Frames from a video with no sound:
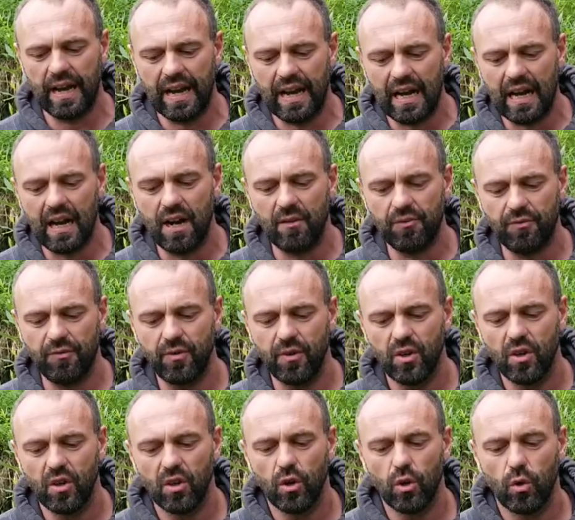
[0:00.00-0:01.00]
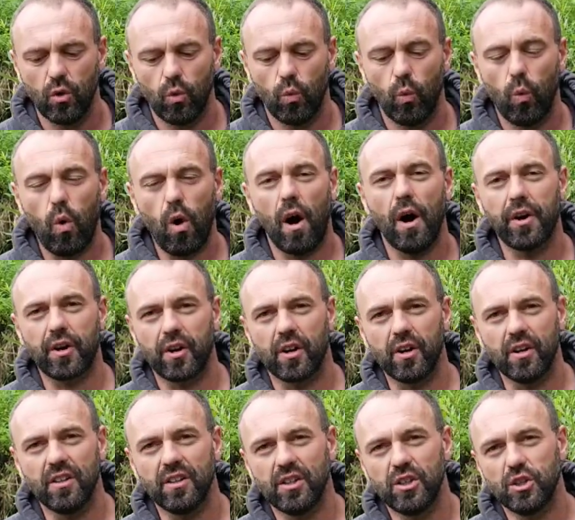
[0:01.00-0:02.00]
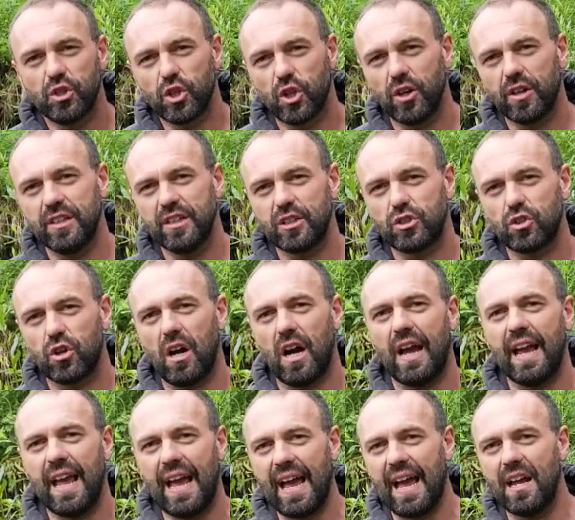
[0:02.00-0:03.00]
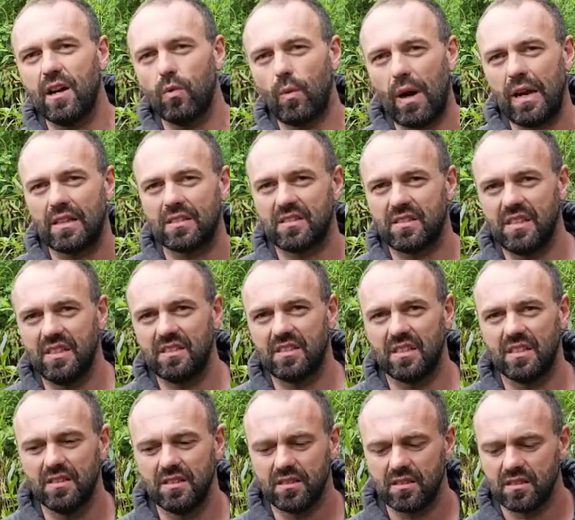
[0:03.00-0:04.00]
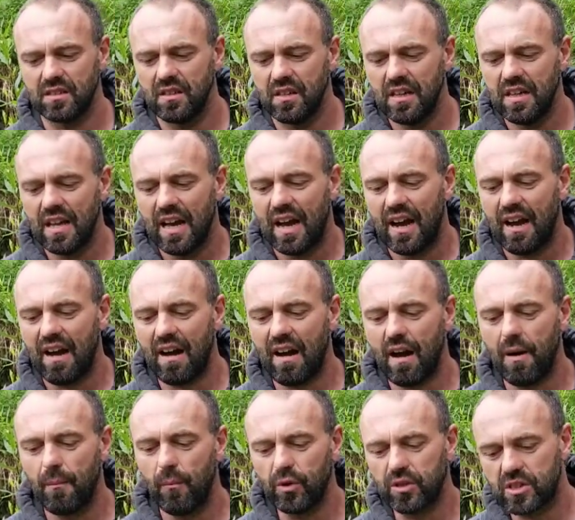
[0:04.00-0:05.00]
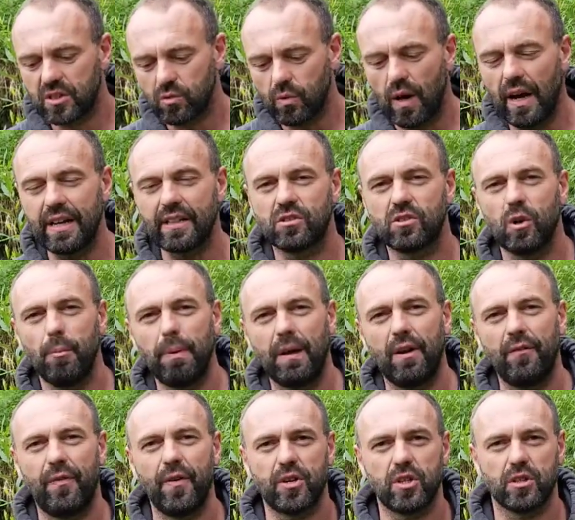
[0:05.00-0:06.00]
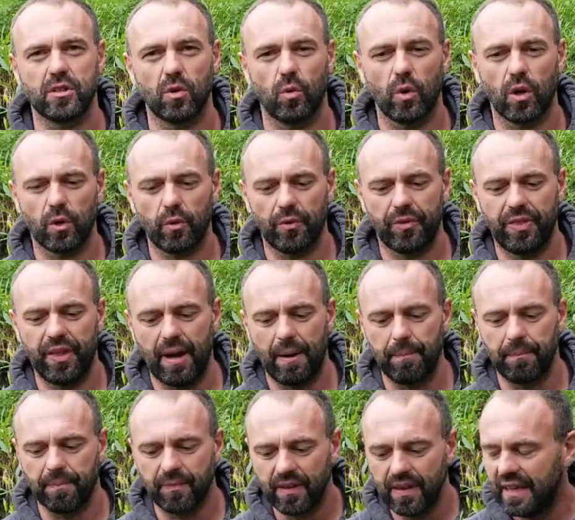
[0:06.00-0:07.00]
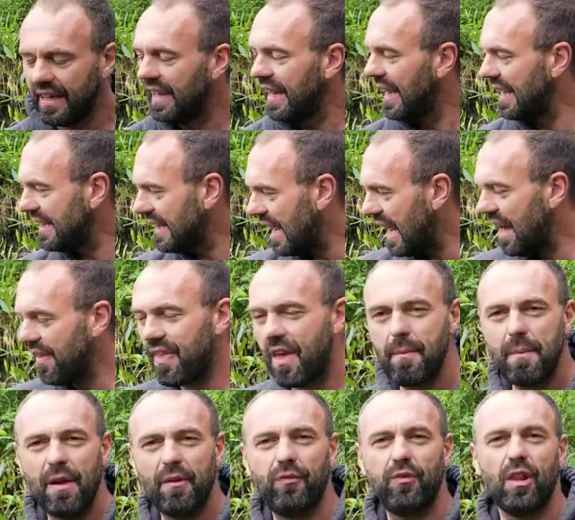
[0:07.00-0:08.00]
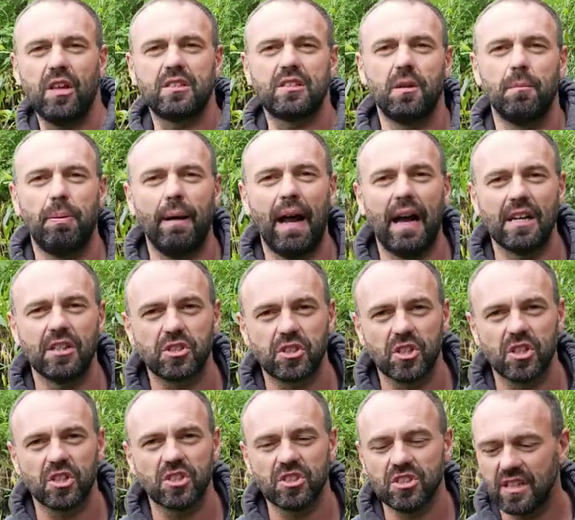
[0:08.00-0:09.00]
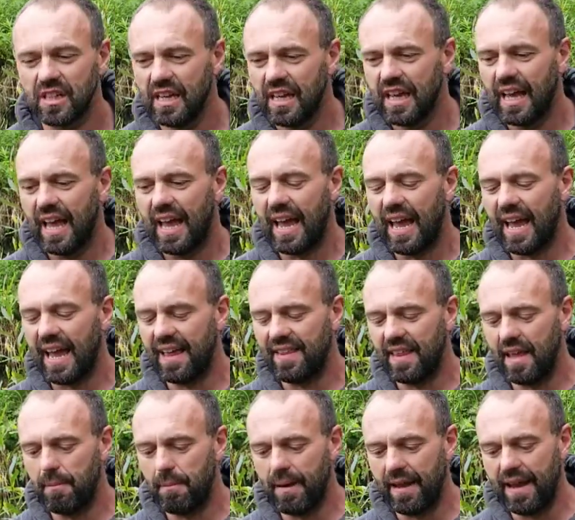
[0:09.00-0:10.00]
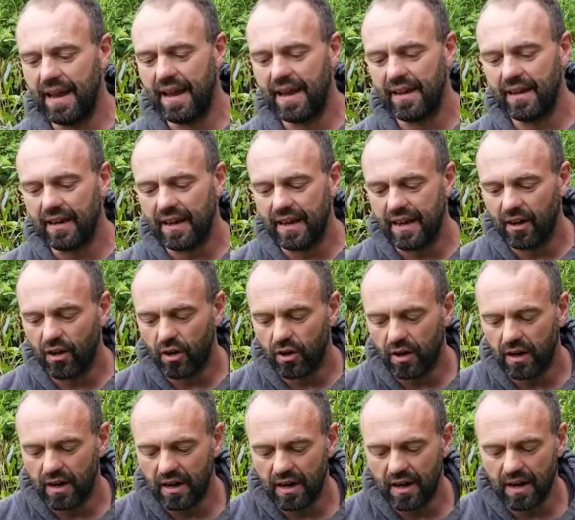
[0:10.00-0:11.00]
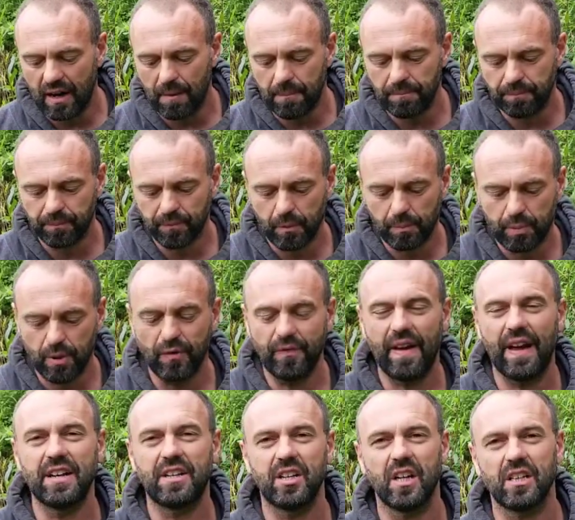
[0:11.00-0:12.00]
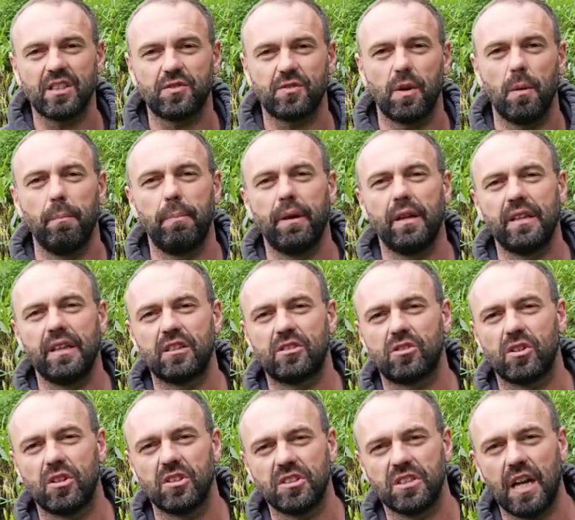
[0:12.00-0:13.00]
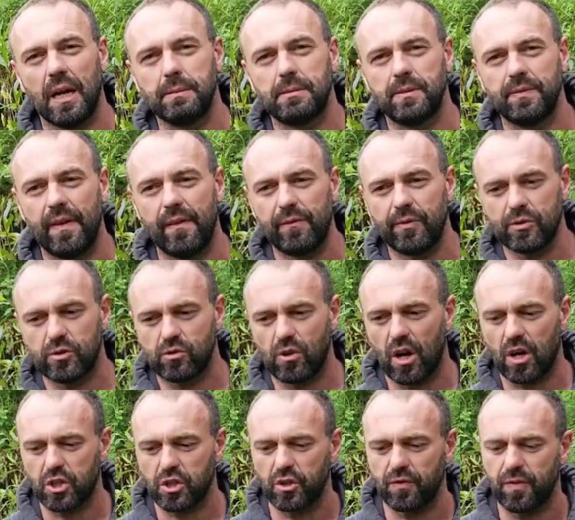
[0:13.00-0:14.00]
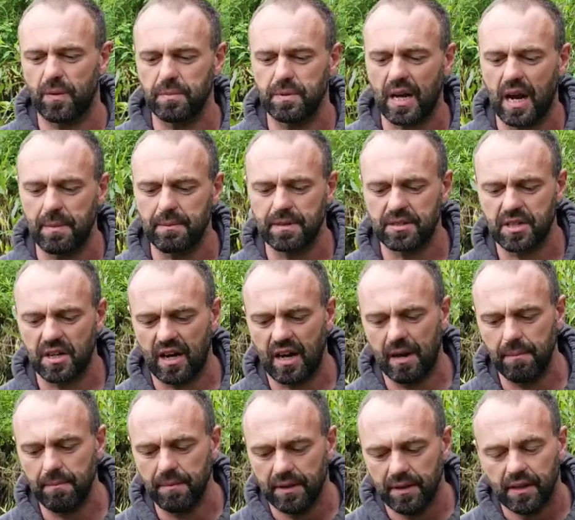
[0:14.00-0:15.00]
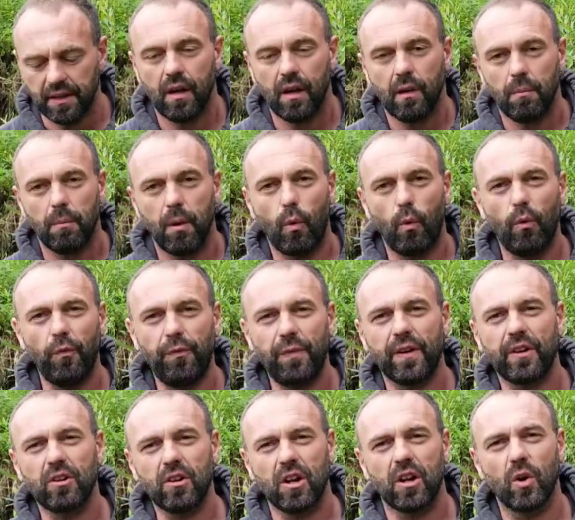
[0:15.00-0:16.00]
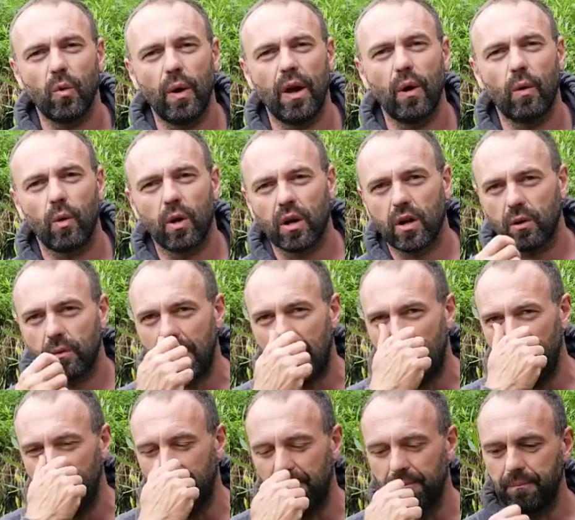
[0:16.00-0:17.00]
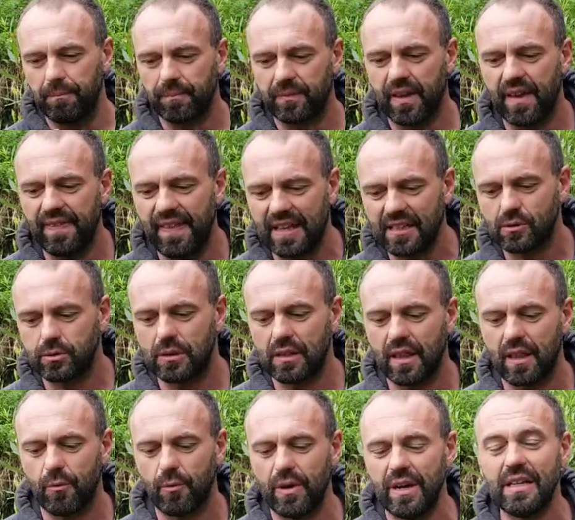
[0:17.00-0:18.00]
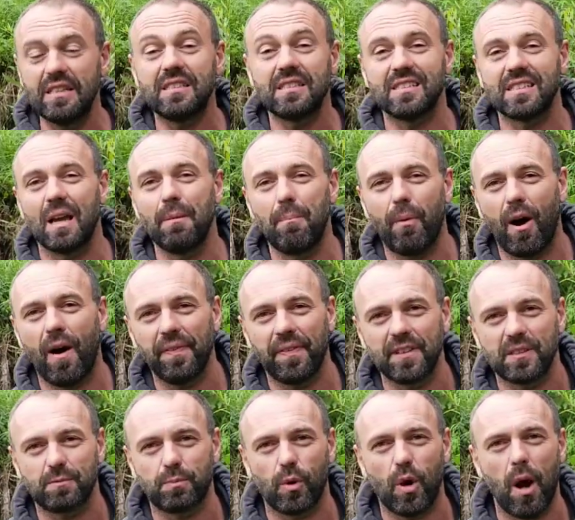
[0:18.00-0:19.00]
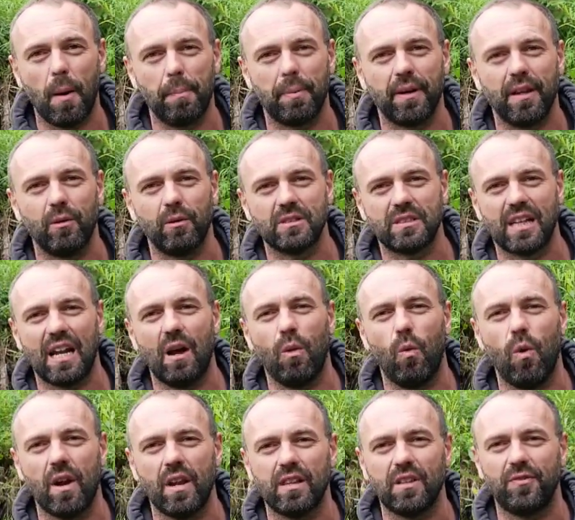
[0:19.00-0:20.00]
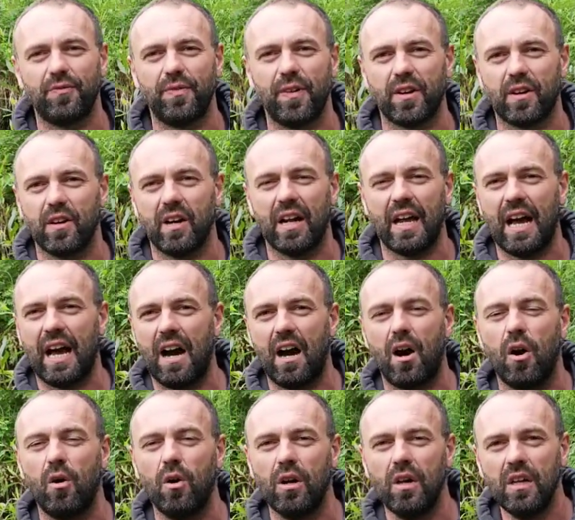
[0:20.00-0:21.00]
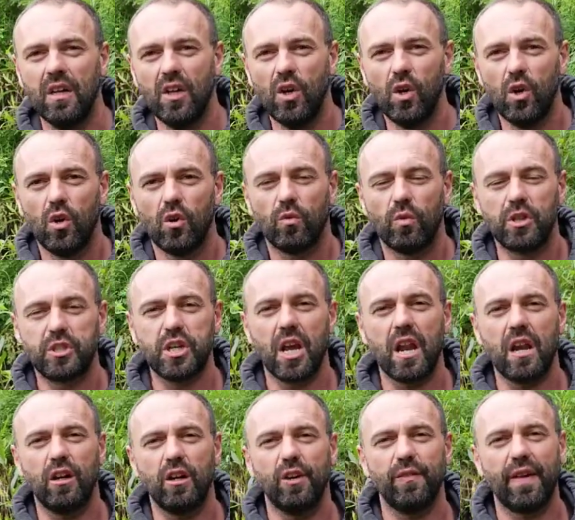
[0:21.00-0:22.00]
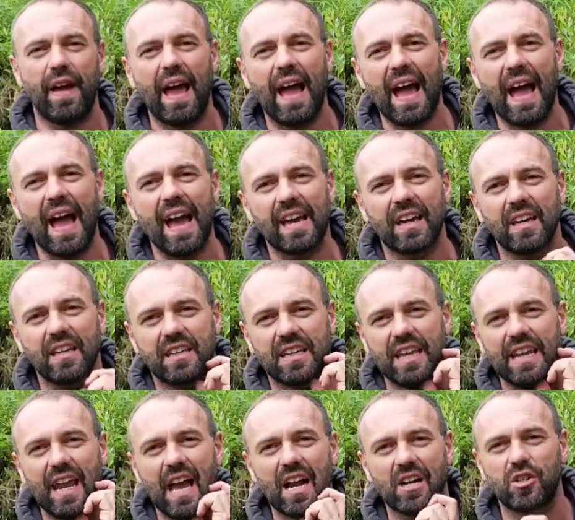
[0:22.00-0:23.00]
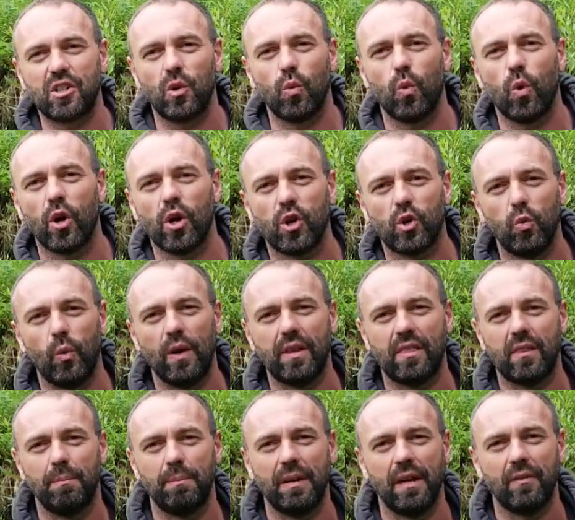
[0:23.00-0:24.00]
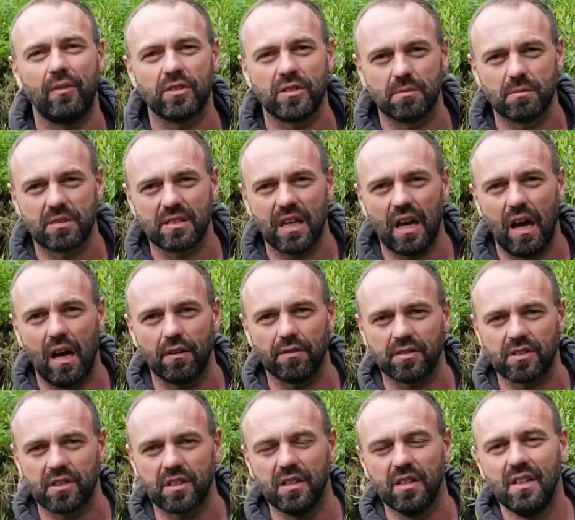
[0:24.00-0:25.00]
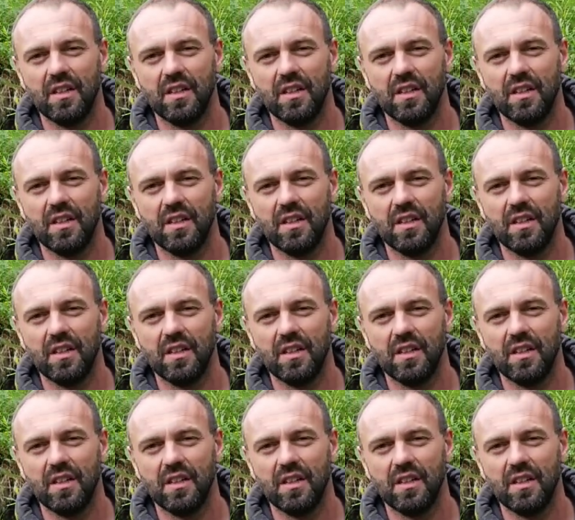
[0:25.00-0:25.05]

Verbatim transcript: have water during the dry and wet seasons, uh, which is why it's so beneficial to work with them. And yeah, they may flood some pastures and they may um, prevent us from building certain types of infrastructure from time to time, but we'll figure out a way to work around them. And that's one of the reasons I bought this property was that I wanted to figure out how regenerative ag can actually work with the beavers themselves.